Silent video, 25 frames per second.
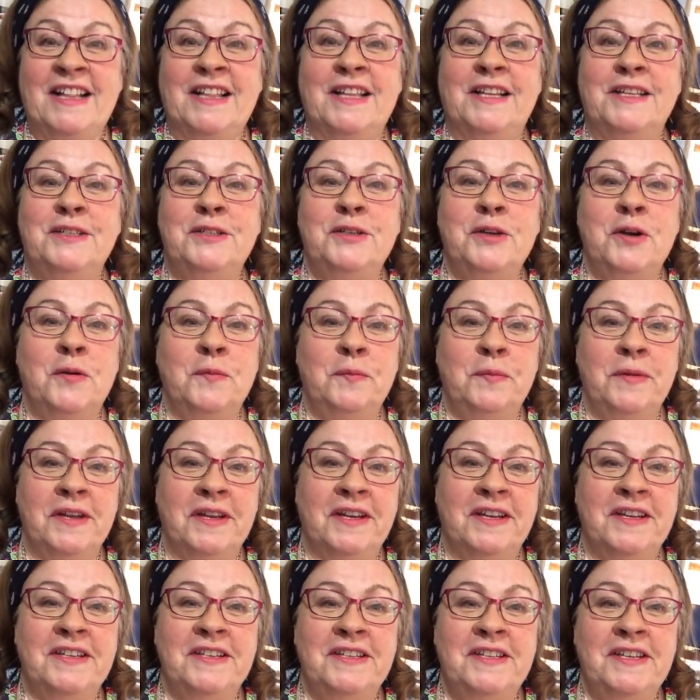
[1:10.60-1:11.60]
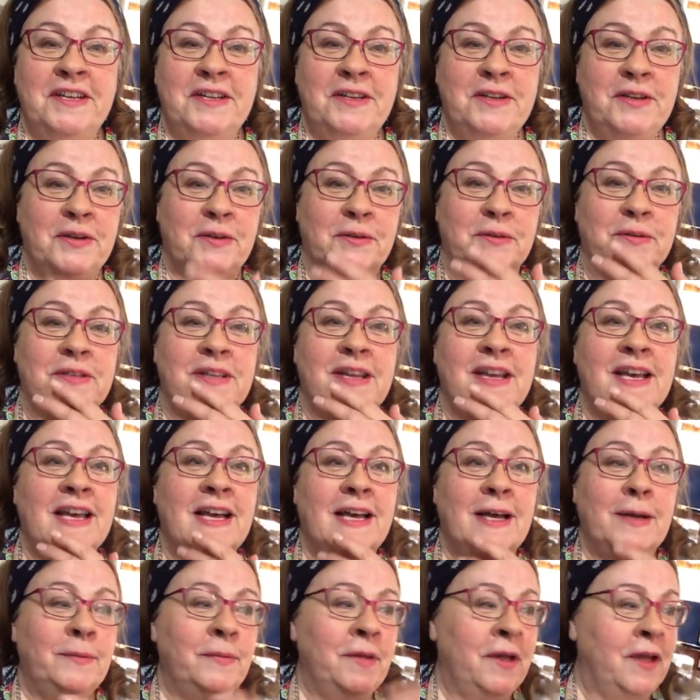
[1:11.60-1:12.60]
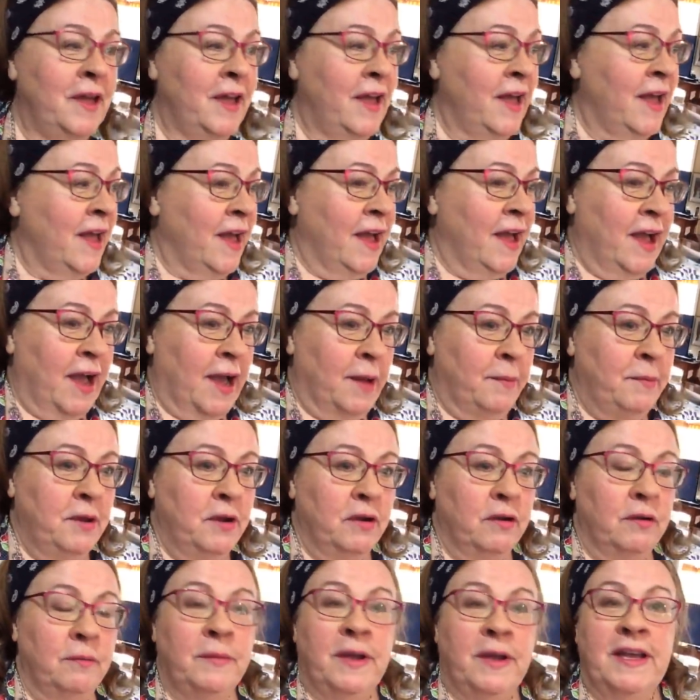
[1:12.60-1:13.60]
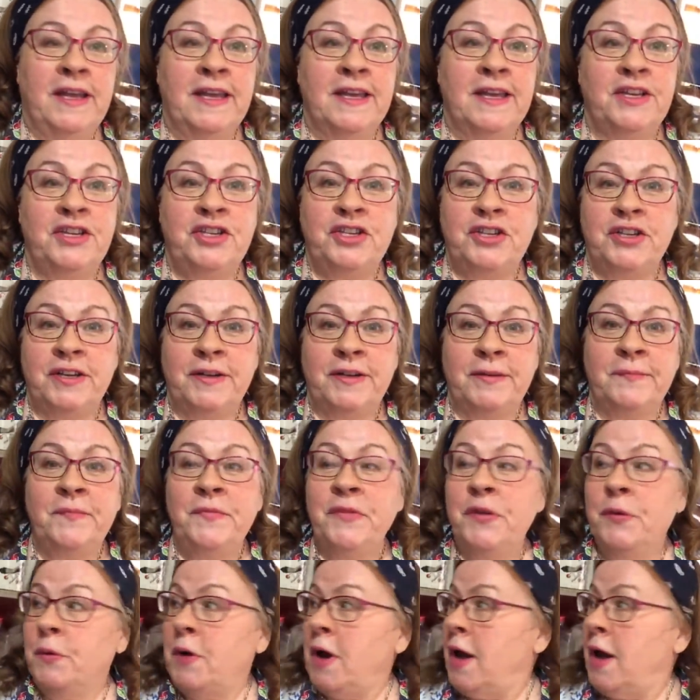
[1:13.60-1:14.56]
Let's hope it continues. Um, I'm here in my kitchen.